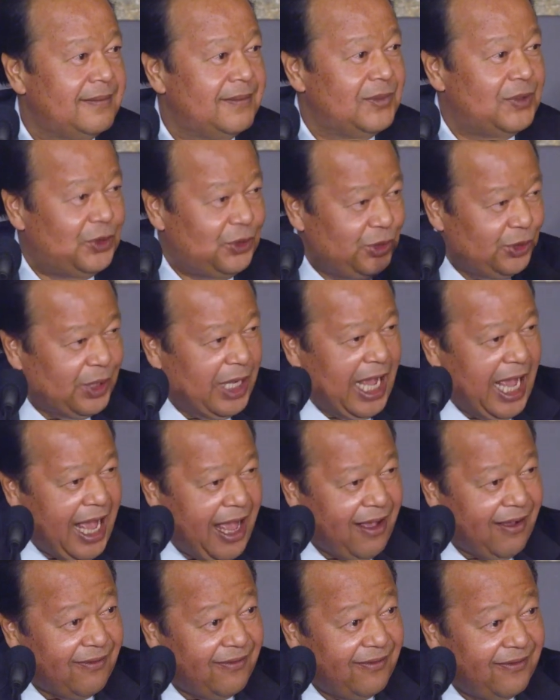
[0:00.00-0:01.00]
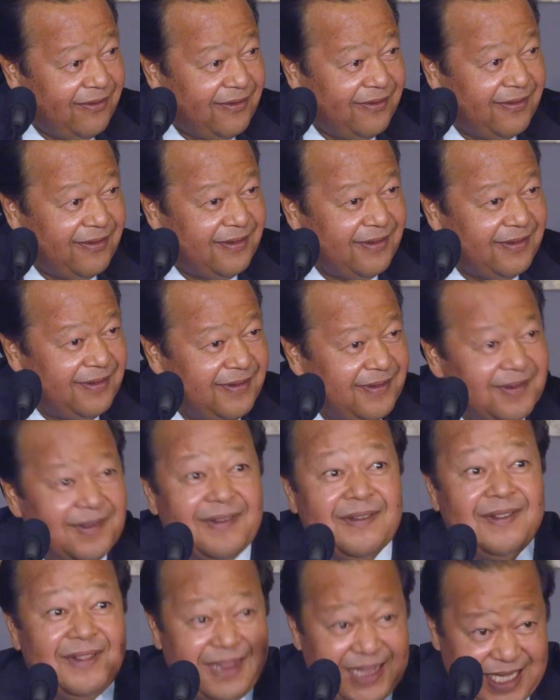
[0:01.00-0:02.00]
Do you have
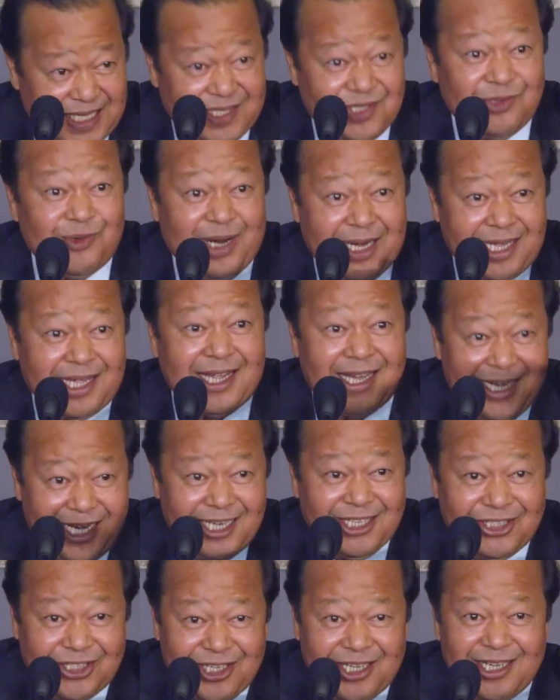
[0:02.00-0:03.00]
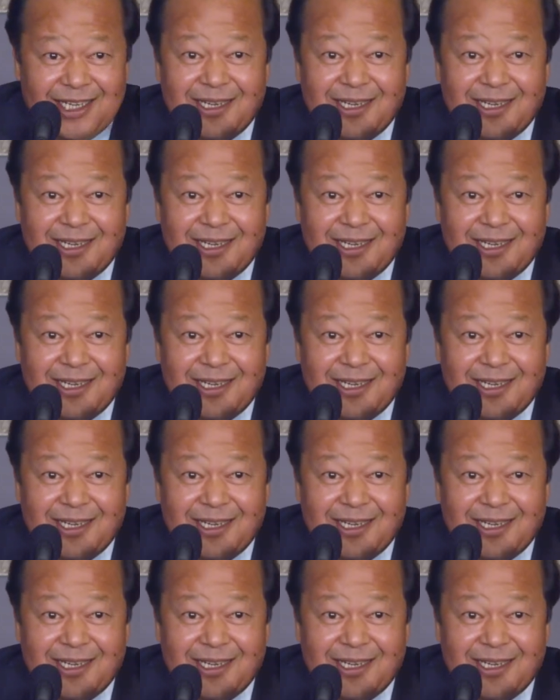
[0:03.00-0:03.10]
this recognition?